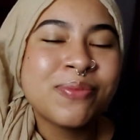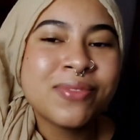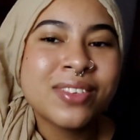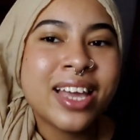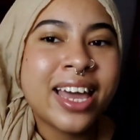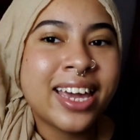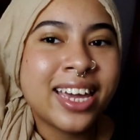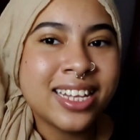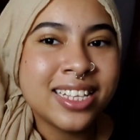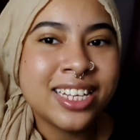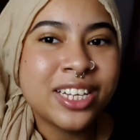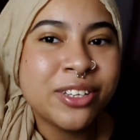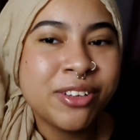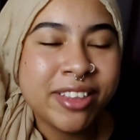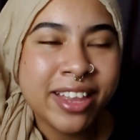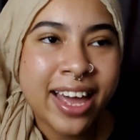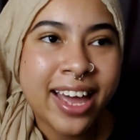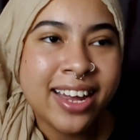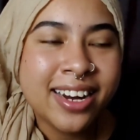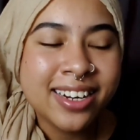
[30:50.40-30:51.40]
I can tell
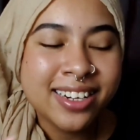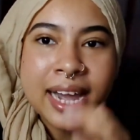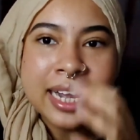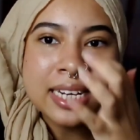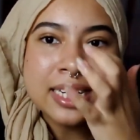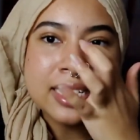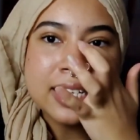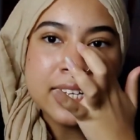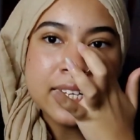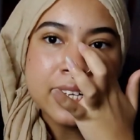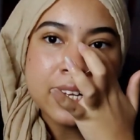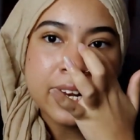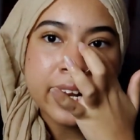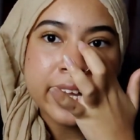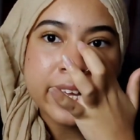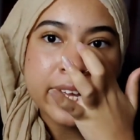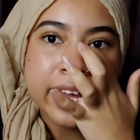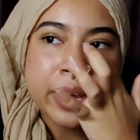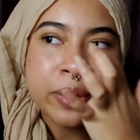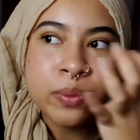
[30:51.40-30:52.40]
you that.
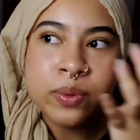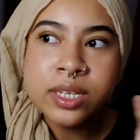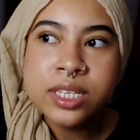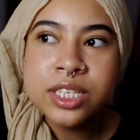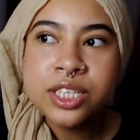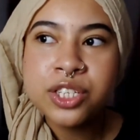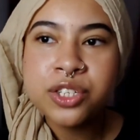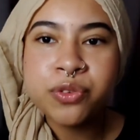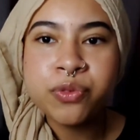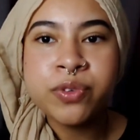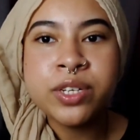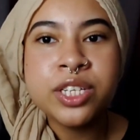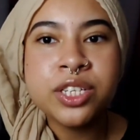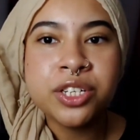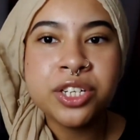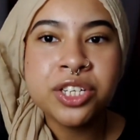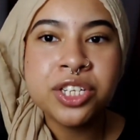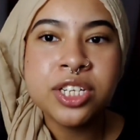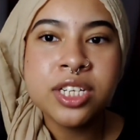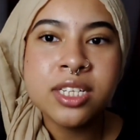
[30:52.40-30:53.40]
I was
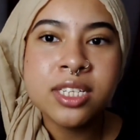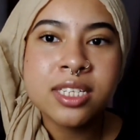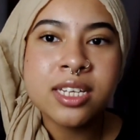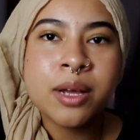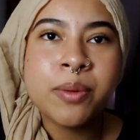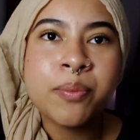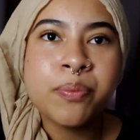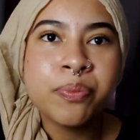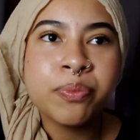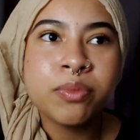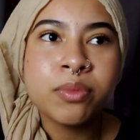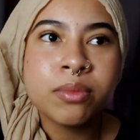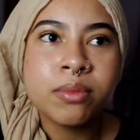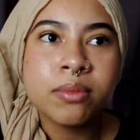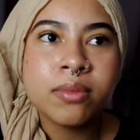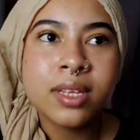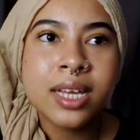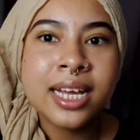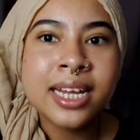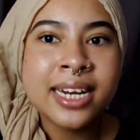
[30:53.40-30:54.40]
researching some
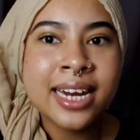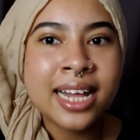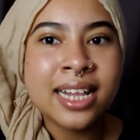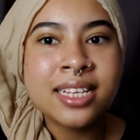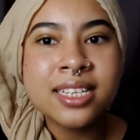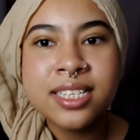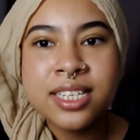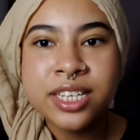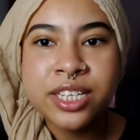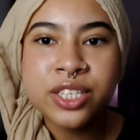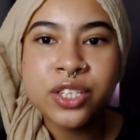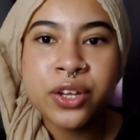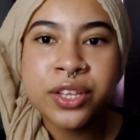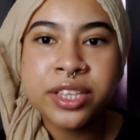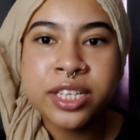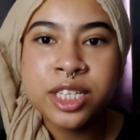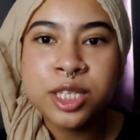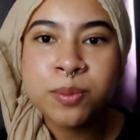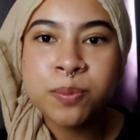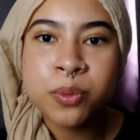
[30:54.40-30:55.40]
analysis
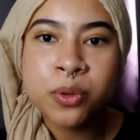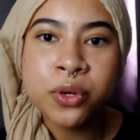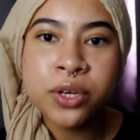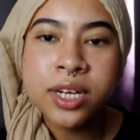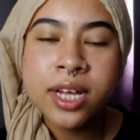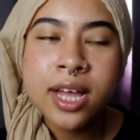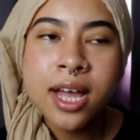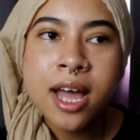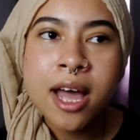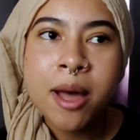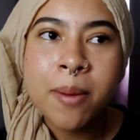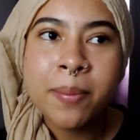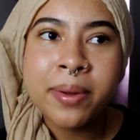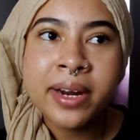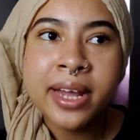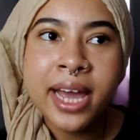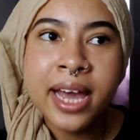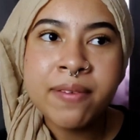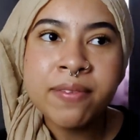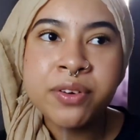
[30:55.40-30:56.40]
on this book,
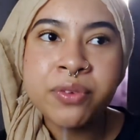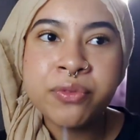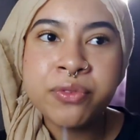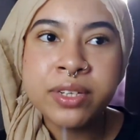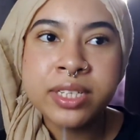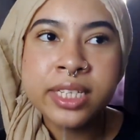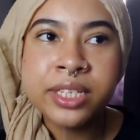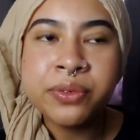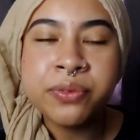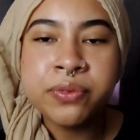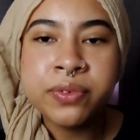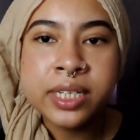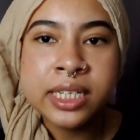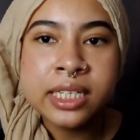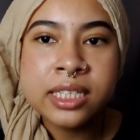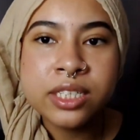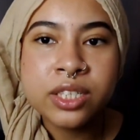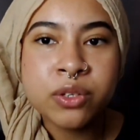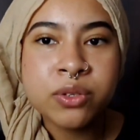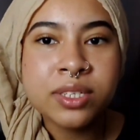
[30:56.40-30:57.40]
but I haven't really
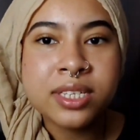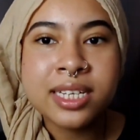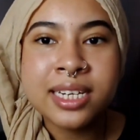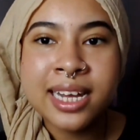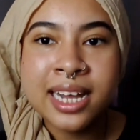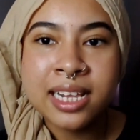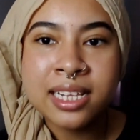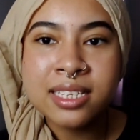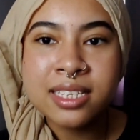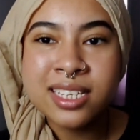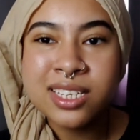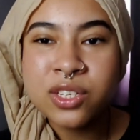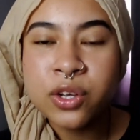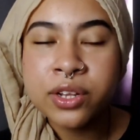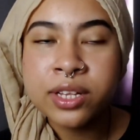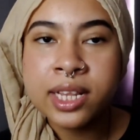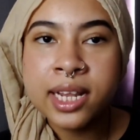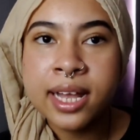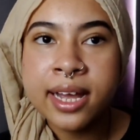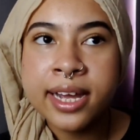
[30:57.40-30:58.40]
read those analysis
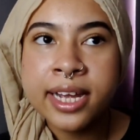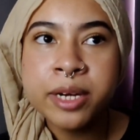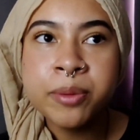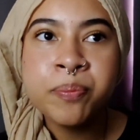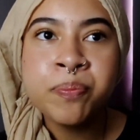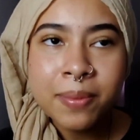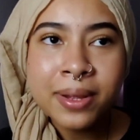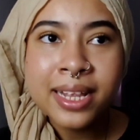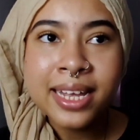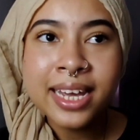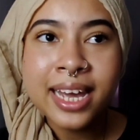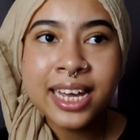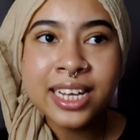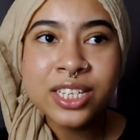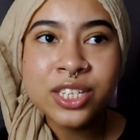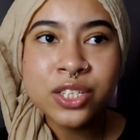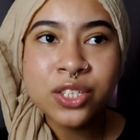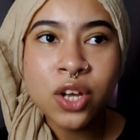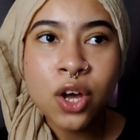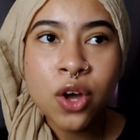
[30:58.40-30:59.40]
online. But like I
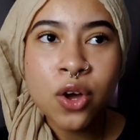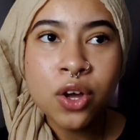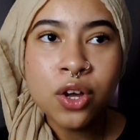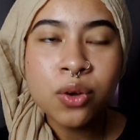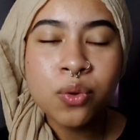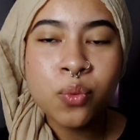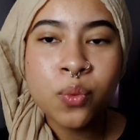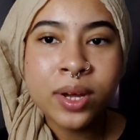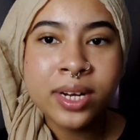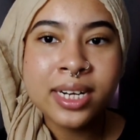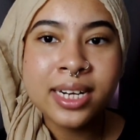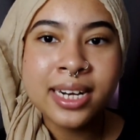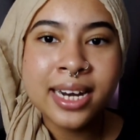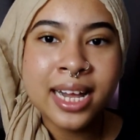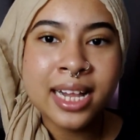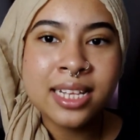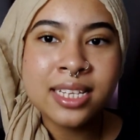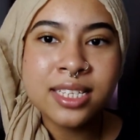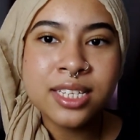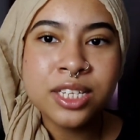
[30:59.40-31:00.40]
saw one
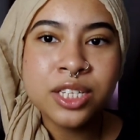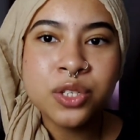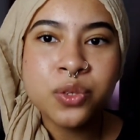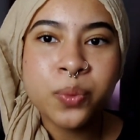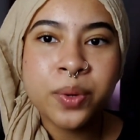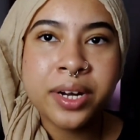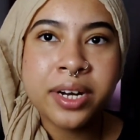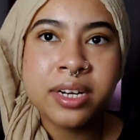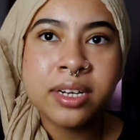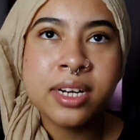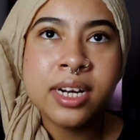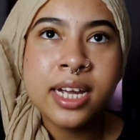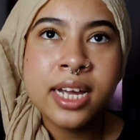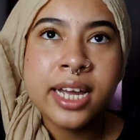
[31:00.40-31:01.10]
analysis where